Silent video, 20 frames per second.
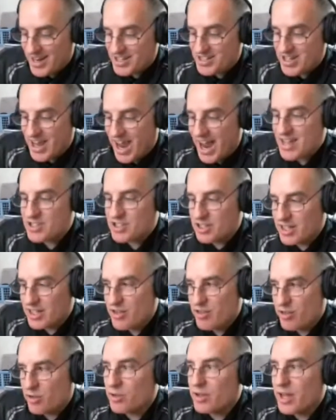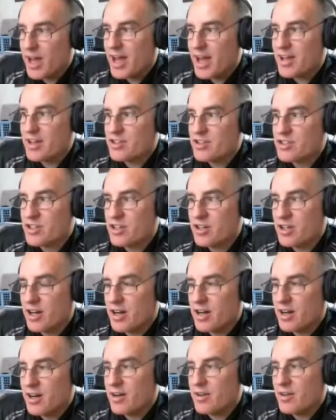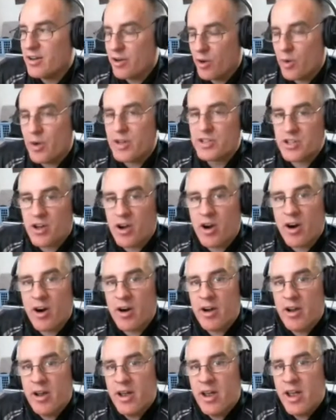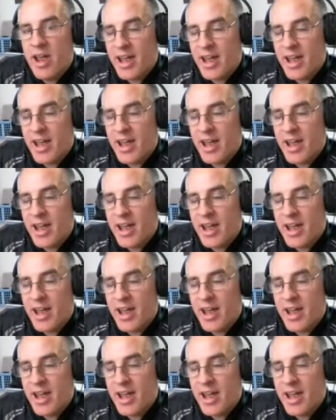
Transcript: it is as lethal as an OSR,